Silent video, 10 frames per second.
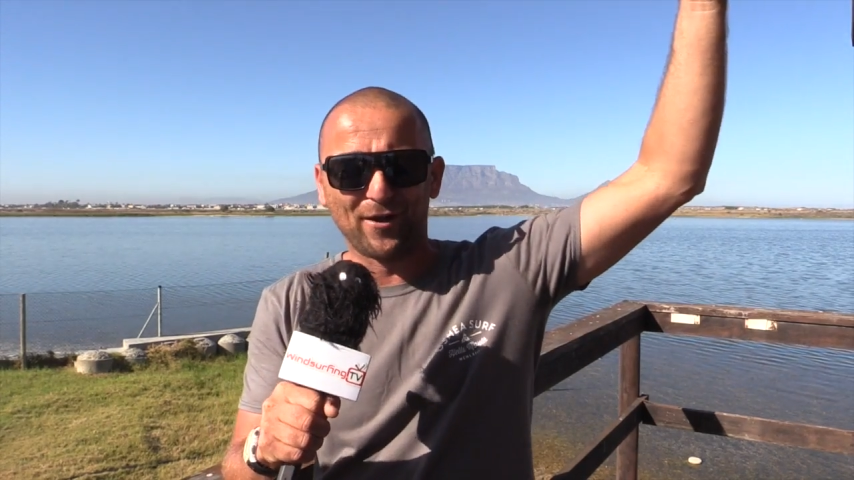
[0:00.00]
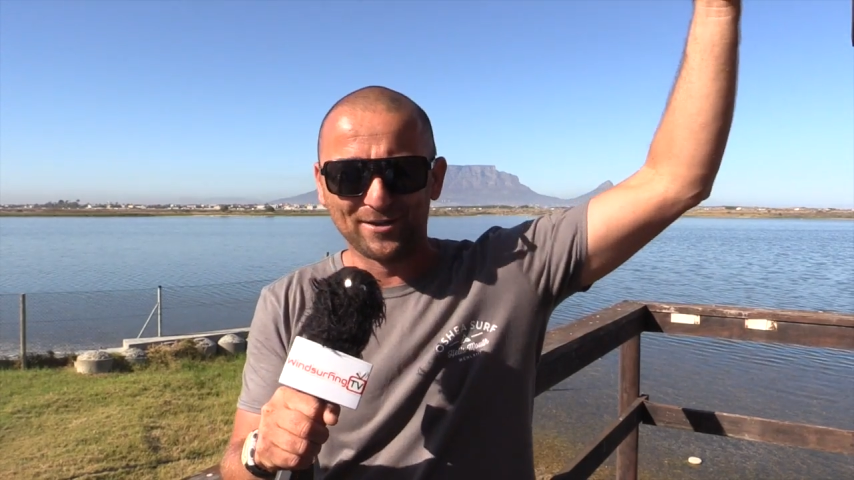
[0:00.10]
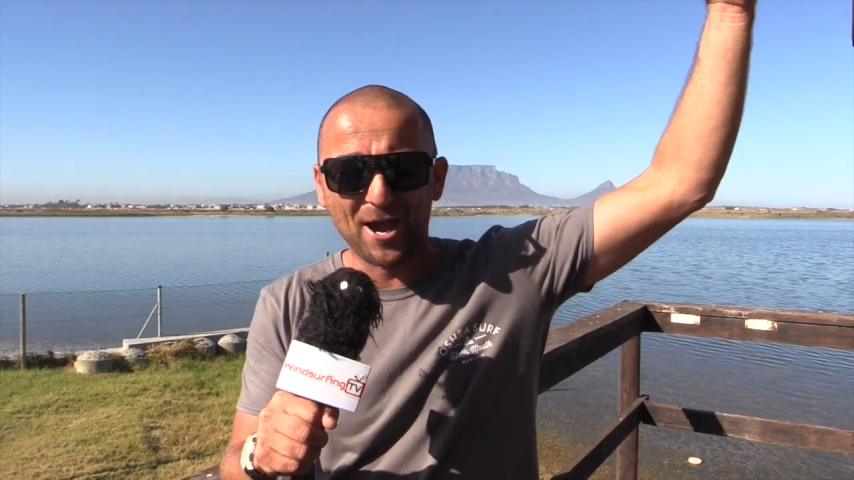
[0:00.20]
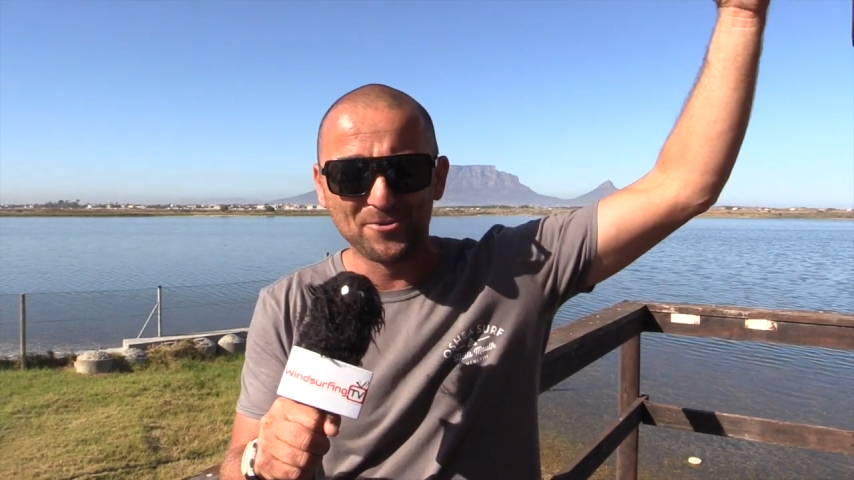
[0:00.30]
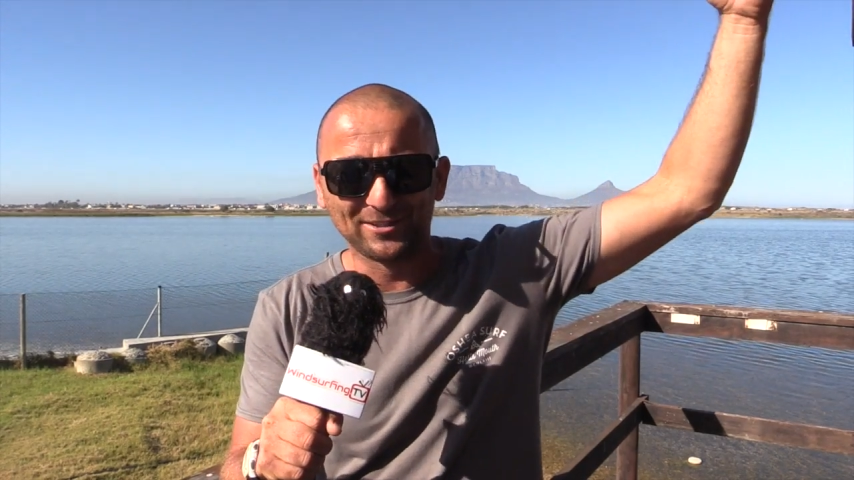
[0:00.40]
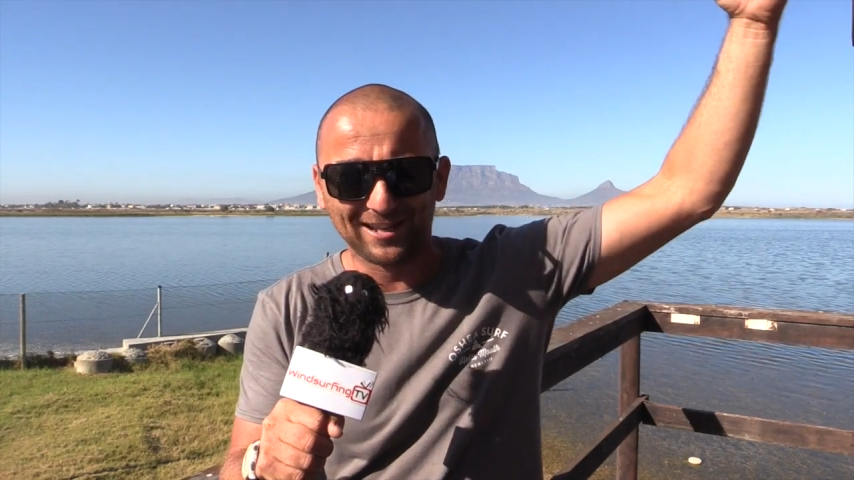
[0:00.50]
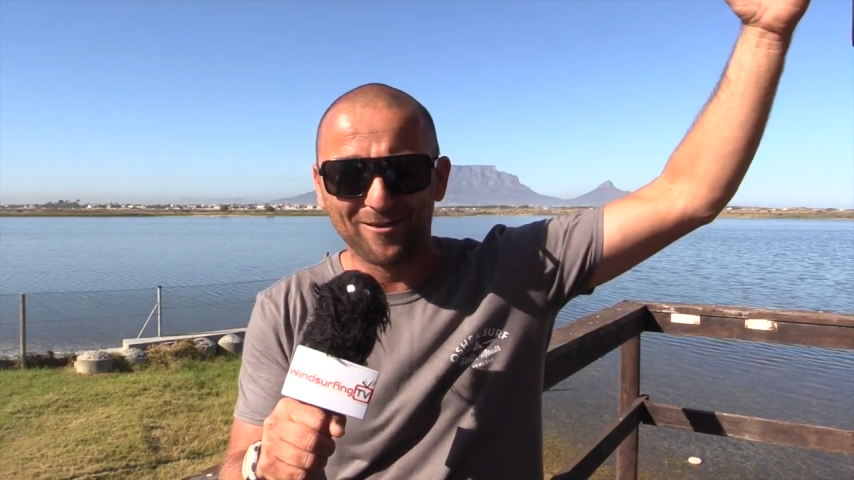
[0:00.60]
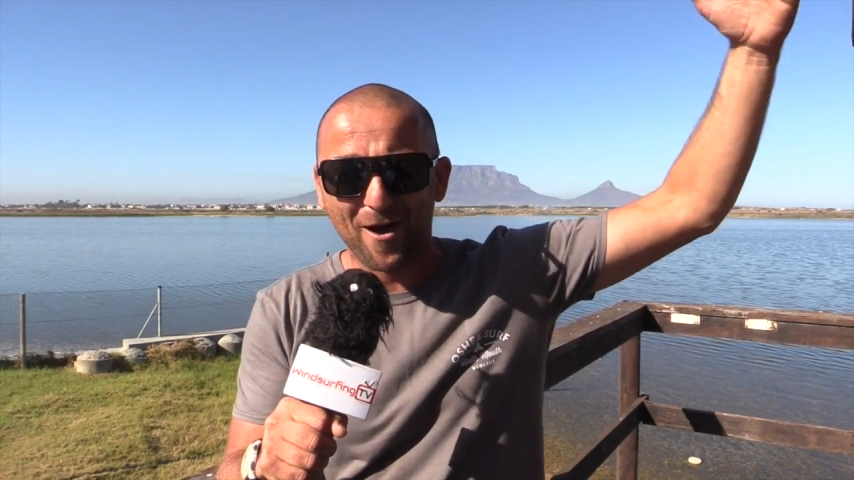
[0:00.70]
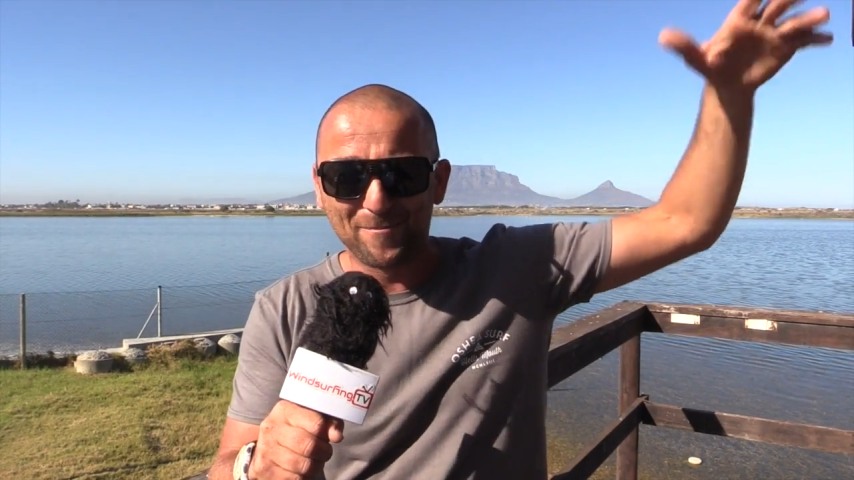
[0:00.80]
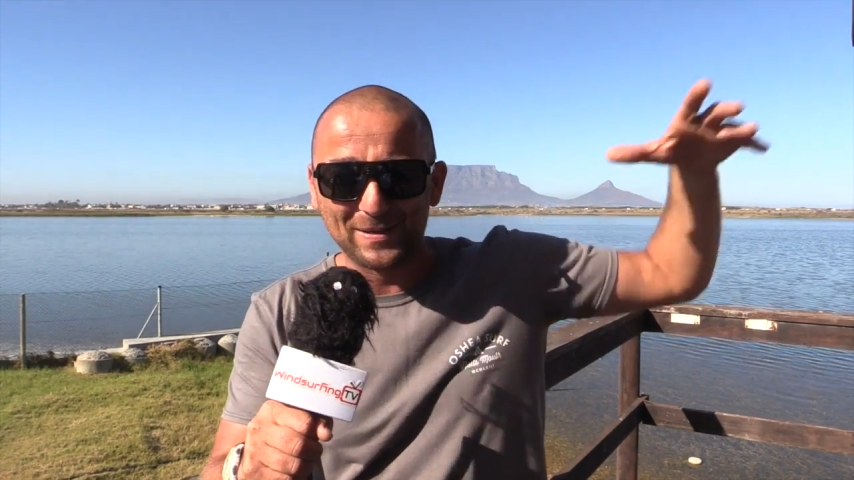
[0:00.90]
I know there's a
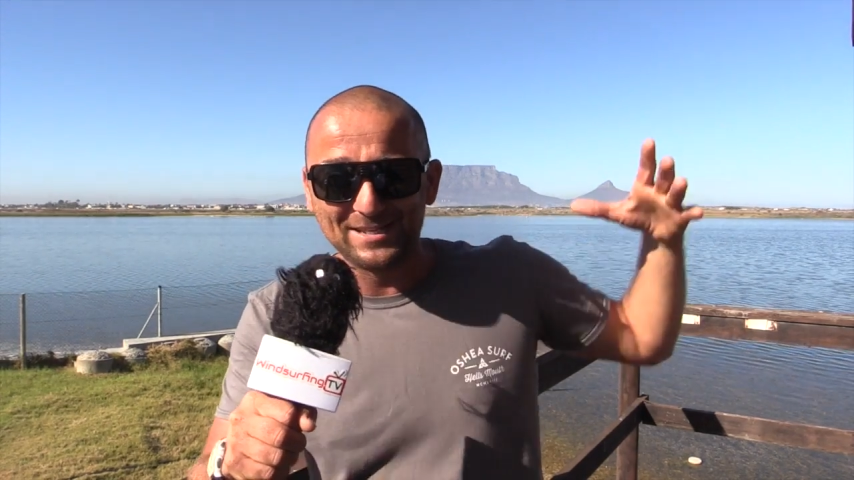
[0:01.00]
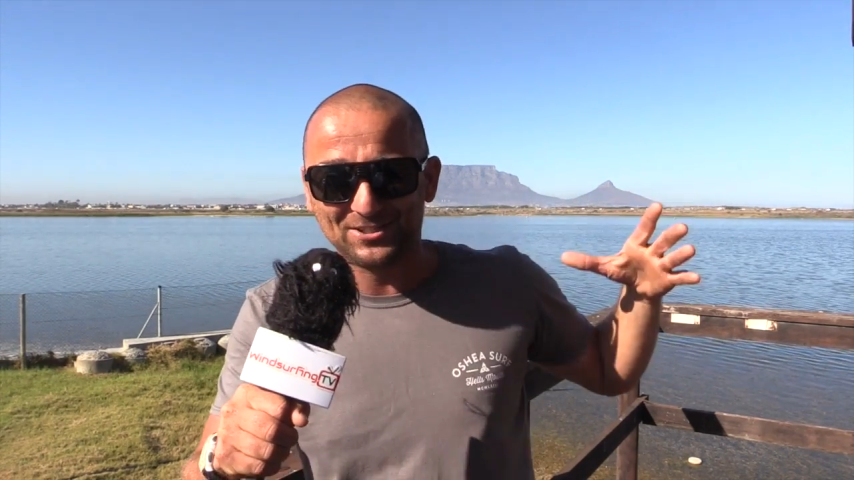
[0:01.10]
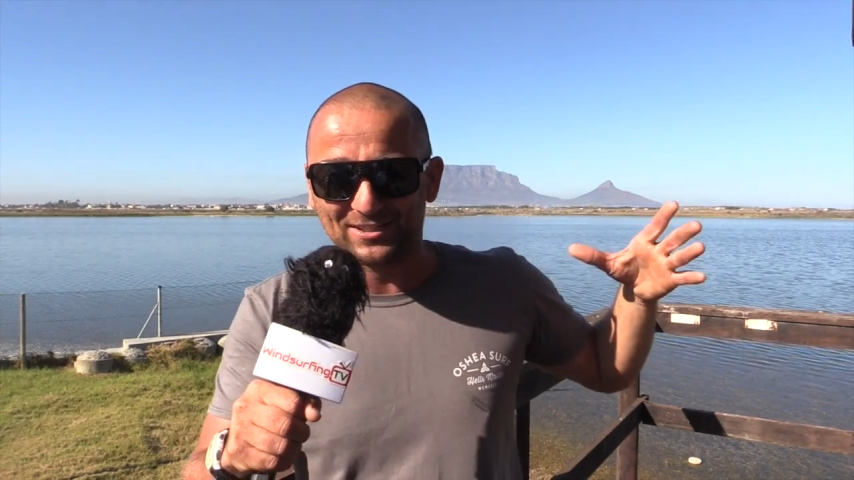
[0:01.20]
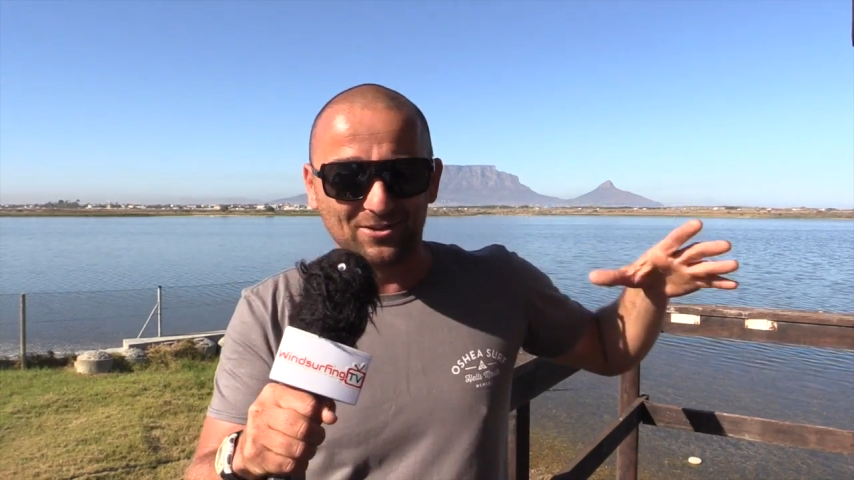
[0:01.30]
lot of beaches,